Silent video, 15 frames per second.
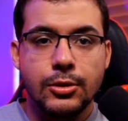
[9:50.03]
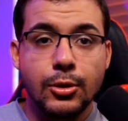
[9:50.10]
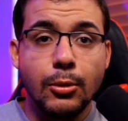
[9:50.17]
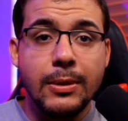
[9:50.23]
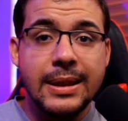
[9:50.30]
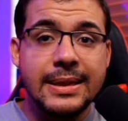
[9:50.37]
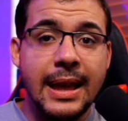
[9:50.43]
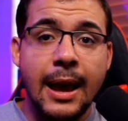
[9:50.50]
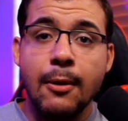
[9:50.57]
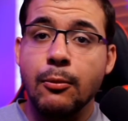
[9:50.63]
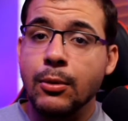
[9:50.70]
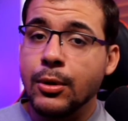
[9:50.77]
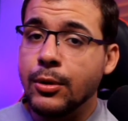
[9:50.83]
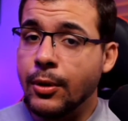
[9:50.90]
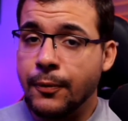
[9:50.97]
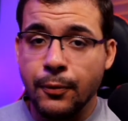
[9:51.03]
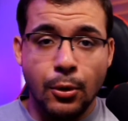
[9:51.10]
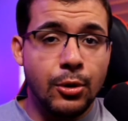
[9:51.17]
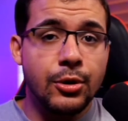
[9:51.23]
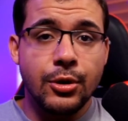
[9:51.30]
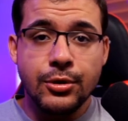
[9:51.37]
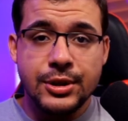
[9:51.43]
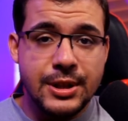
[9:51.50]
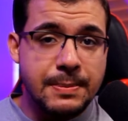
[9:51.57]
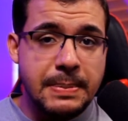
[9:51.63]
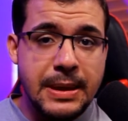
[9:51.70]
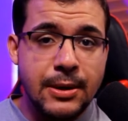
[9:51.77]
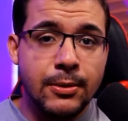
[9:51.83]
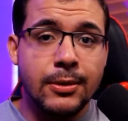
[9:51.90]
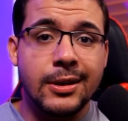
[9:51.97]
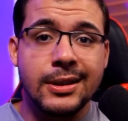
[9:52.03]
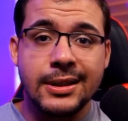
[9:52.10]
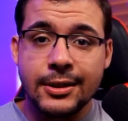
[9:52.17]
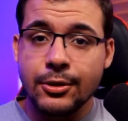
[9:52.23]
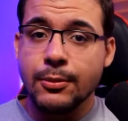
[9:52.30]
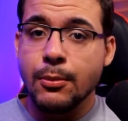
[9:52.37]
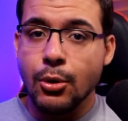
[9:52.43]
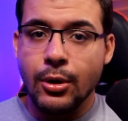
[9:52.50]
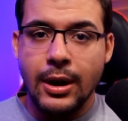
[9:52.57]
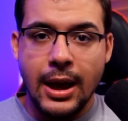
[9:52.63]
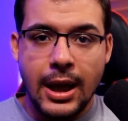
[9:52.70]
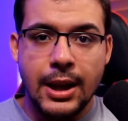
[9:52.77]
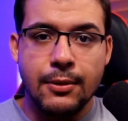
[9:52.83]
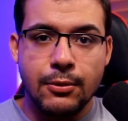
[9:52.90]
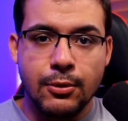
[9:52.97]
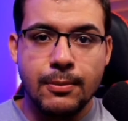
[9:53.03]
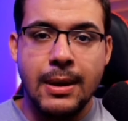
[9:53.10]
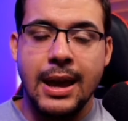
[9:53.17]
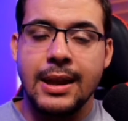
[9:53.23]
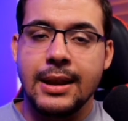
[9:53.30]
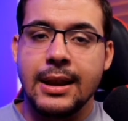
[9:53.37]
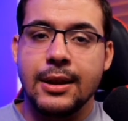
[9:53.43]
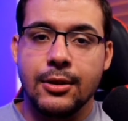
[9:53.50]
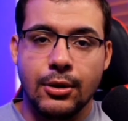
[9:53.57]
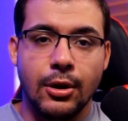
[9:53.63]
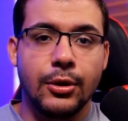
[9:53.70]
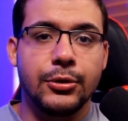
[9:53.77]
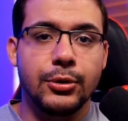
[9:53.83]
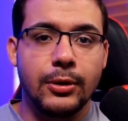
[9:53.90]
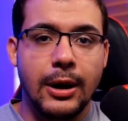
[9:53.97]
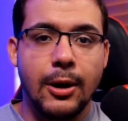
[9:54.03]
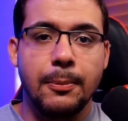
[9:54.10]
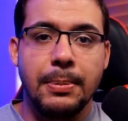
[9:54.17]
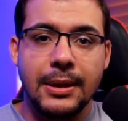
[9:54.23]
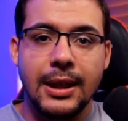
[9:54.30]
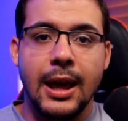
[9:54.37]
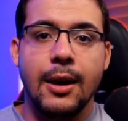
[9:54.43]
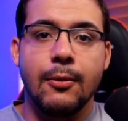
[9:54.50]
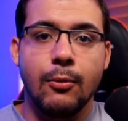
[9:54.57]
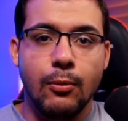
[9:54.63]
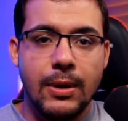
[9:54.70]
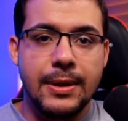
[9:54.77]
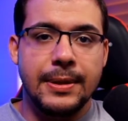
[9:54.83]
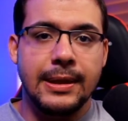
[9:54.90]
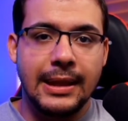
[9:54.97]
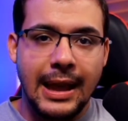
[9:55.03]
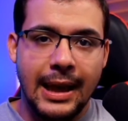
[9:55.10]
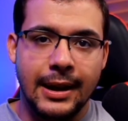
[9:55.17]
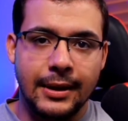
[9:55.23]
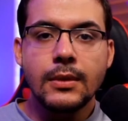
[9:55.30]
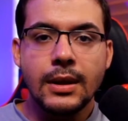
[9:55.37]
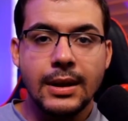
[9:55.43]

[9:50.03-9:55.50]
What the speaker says: Doing that will afford your GPU a little more headroom, and it could also help a lot with lag.